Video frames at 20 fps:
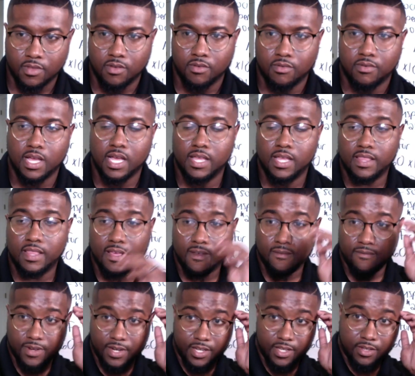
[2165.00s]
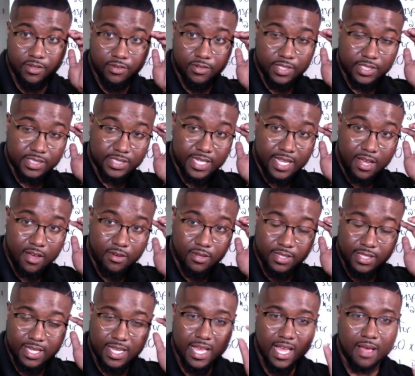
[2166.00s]
Okay, that video is now
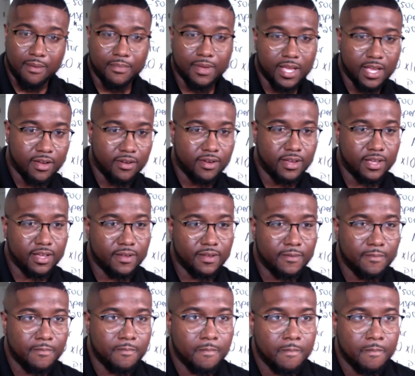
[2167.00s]
in the comment area.